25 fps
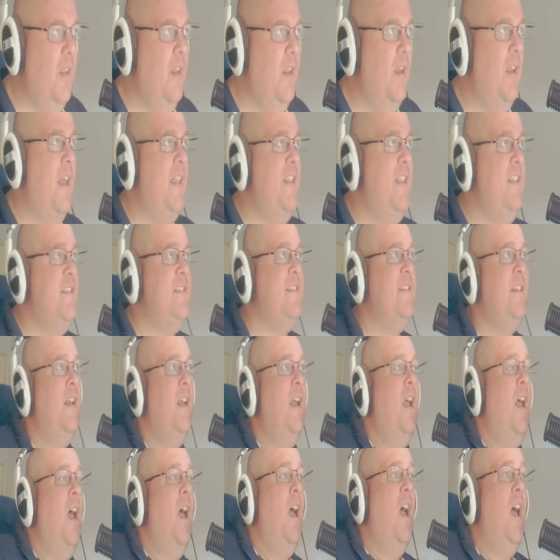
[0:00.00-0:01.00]
And,
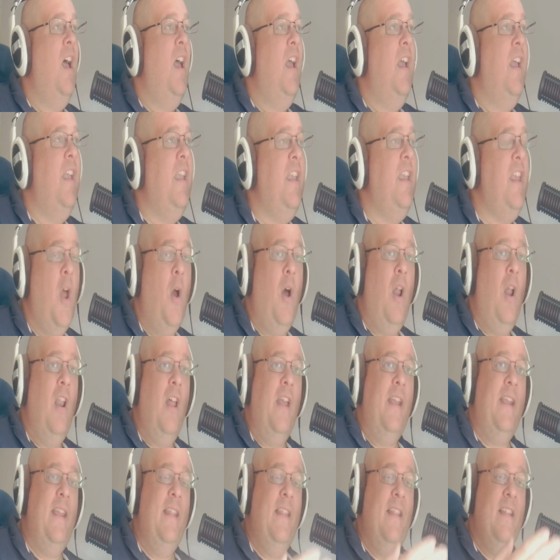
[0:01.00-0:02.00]
you know, I
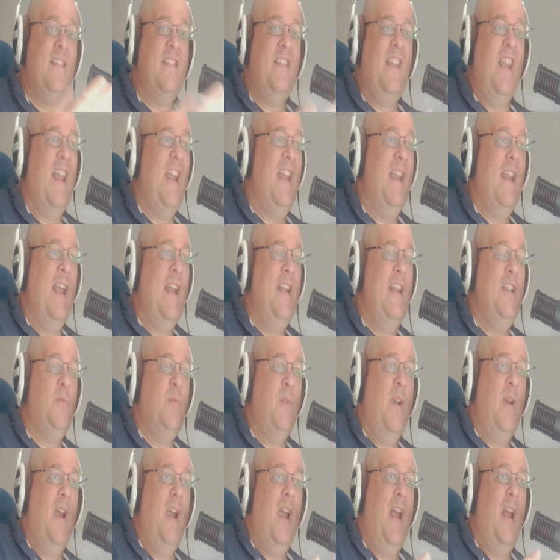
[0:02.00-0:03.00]
like in this day and age
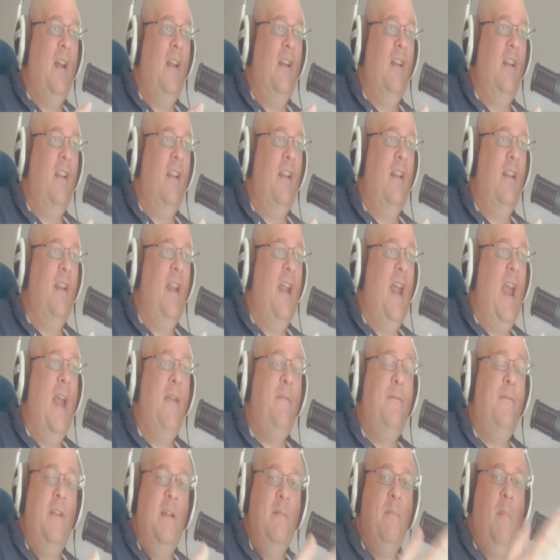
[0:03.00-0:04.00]
where
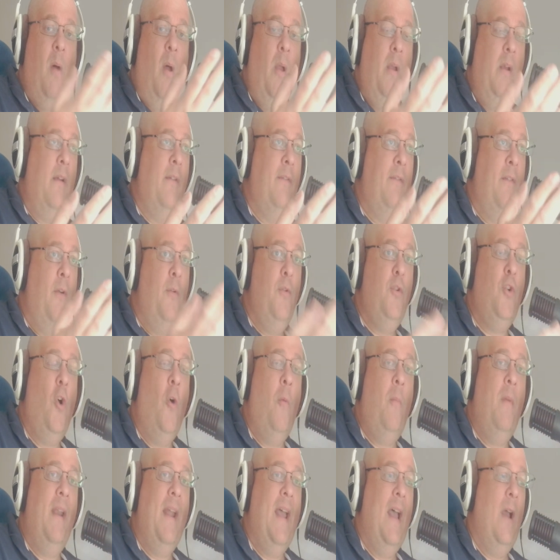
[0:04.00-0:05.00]
every microphone
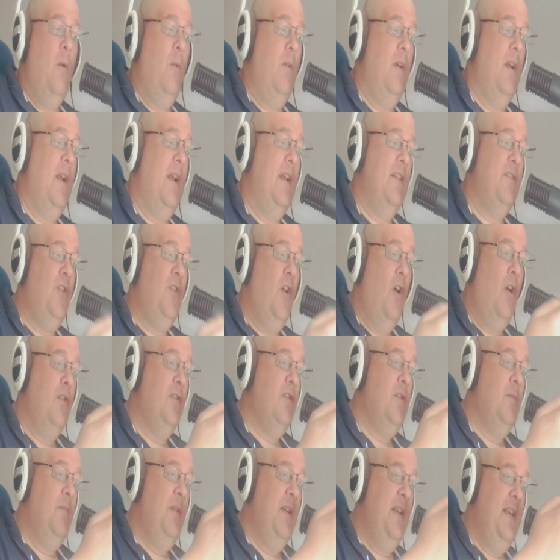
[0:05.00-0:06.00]
coming out has got
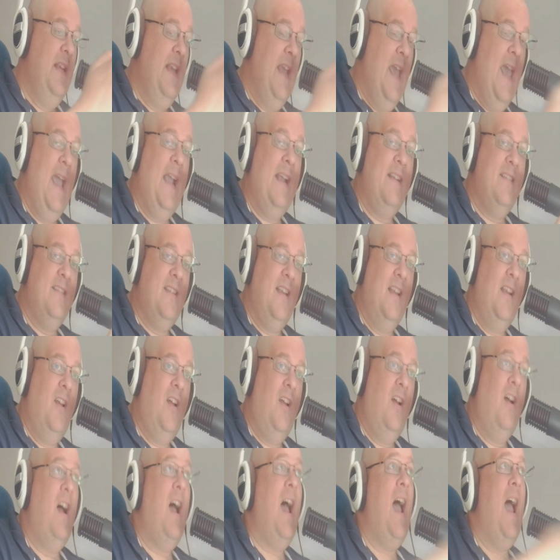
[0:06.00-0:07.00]
to be
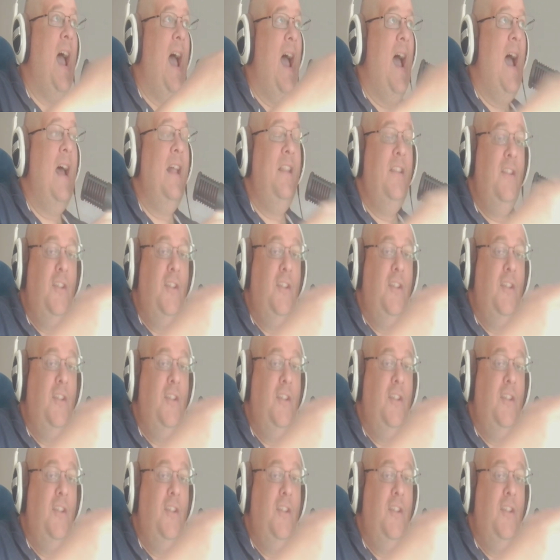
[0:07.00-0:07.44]
XLR and